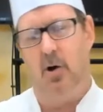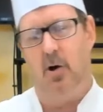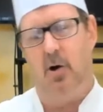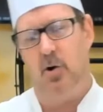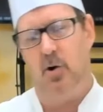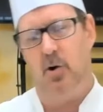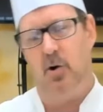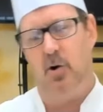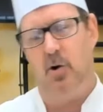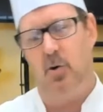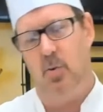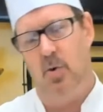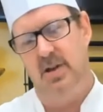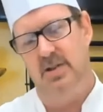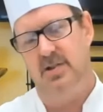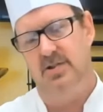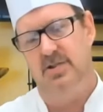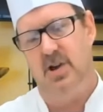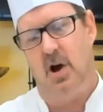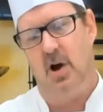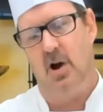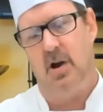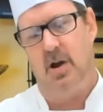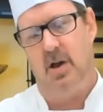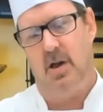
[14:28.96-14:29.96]
one is a
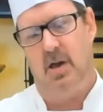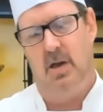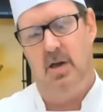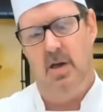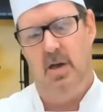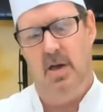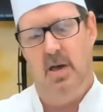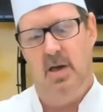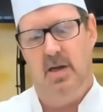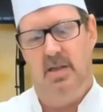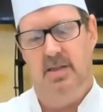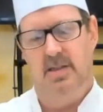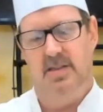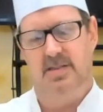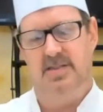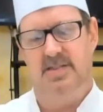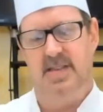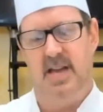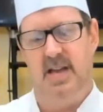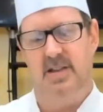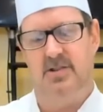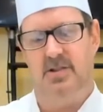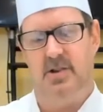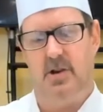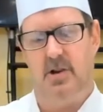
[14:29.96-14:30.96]
dark. The
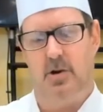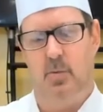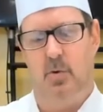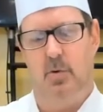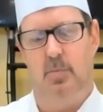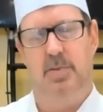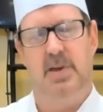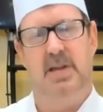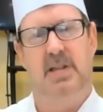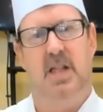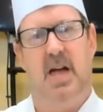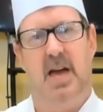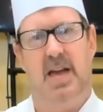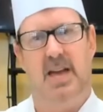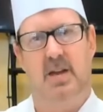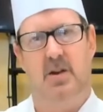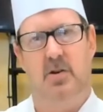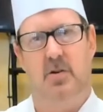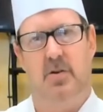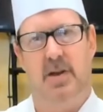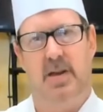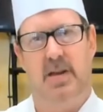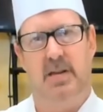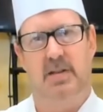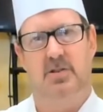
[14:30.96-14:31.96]
center will be light
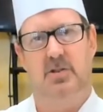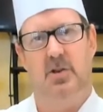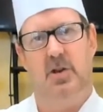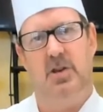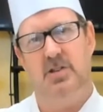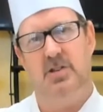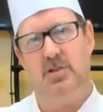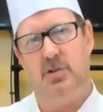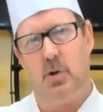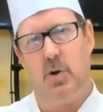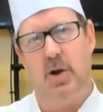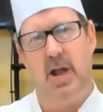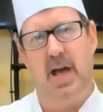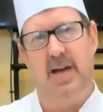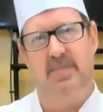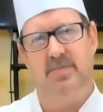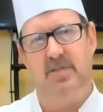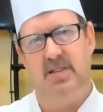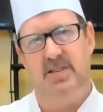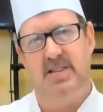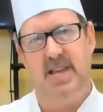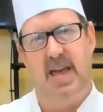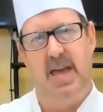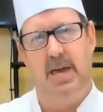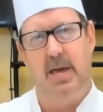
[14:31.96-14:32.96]
green. So you sort of have to
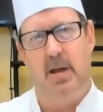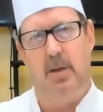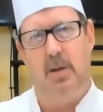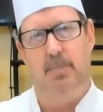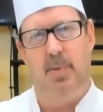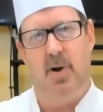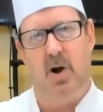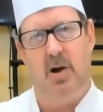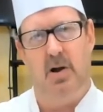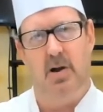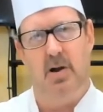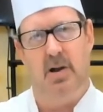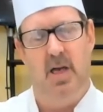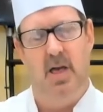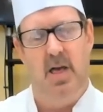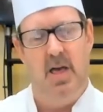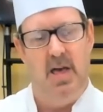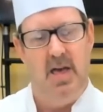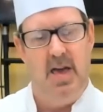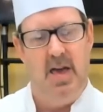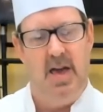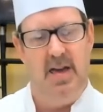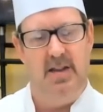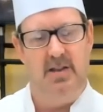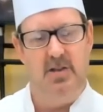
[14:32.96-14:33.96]
take it apart
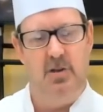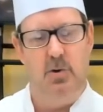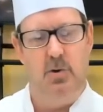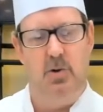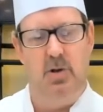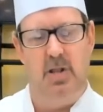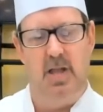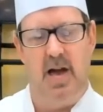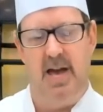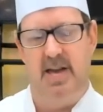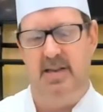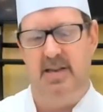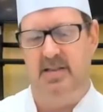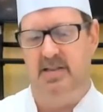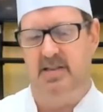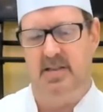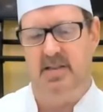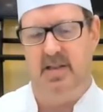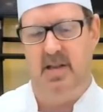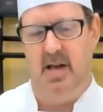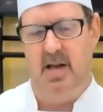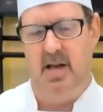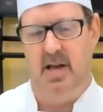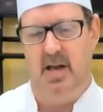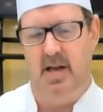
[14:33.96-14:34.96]
and utilize
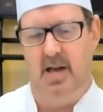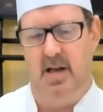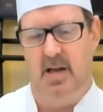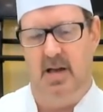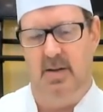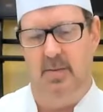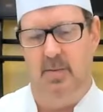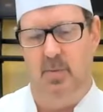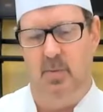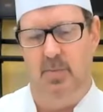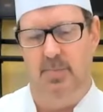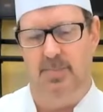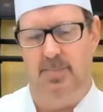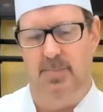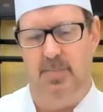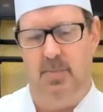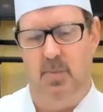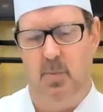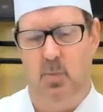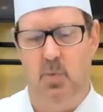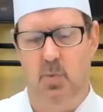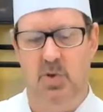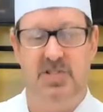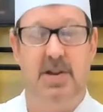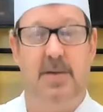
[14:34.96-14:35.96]

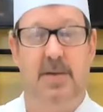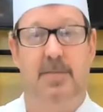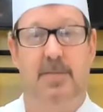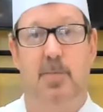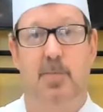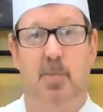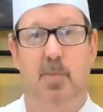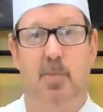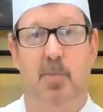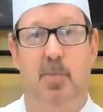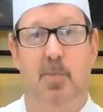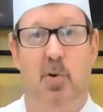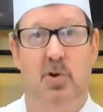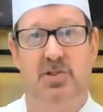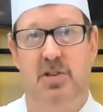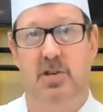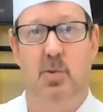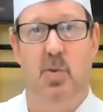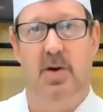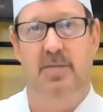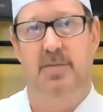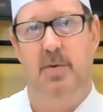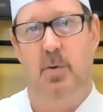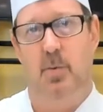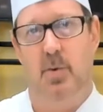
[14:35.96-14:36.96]
whichever portion you
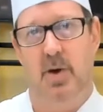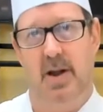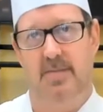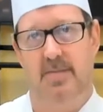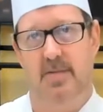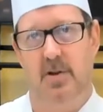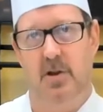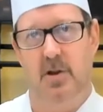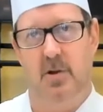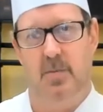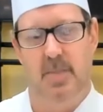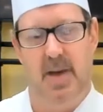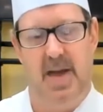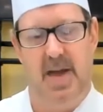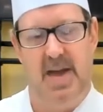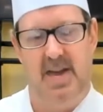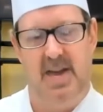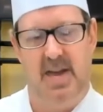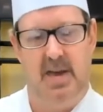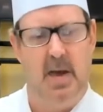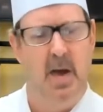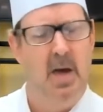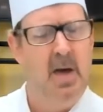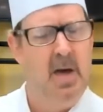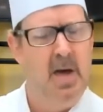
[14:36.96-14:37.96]
want for whatever you're
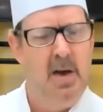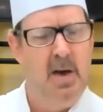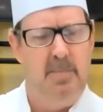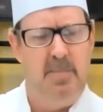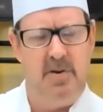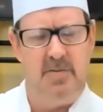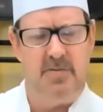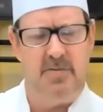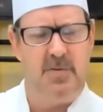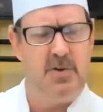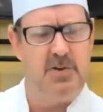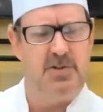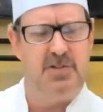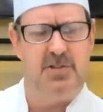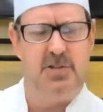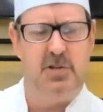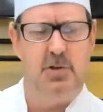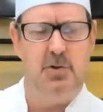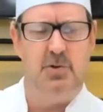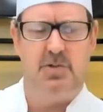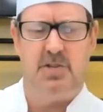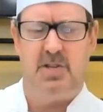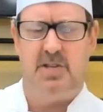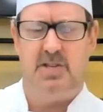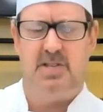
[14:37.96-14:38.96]
making. But for
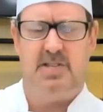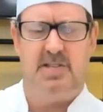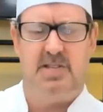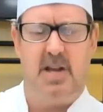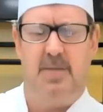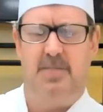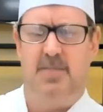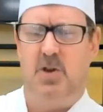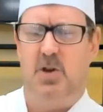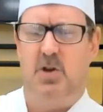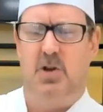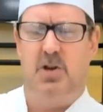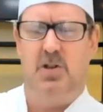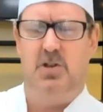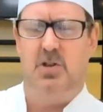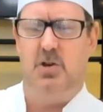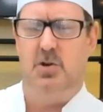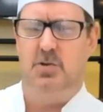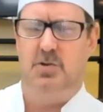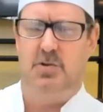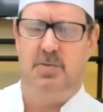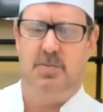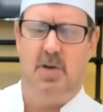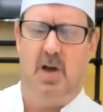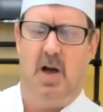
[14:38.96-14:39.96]
stews and stuff, you can
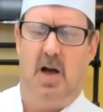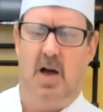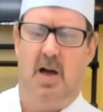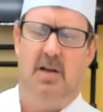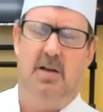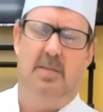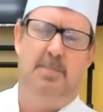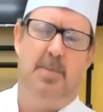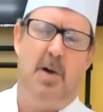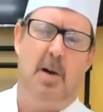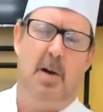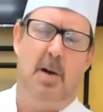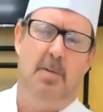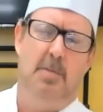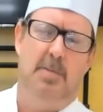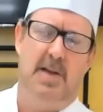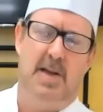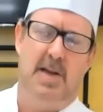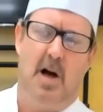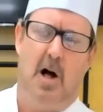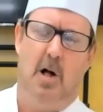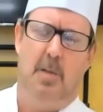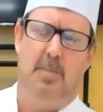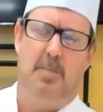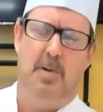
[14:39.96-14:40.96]
use probably
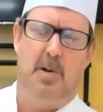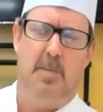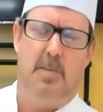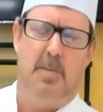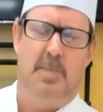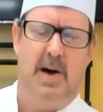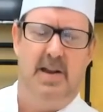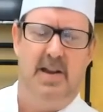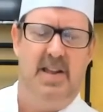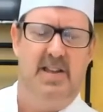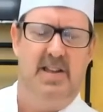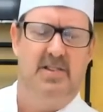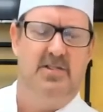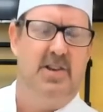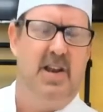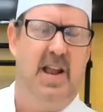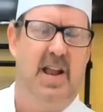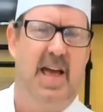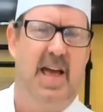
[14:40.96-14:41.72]
all but about 1.5 inches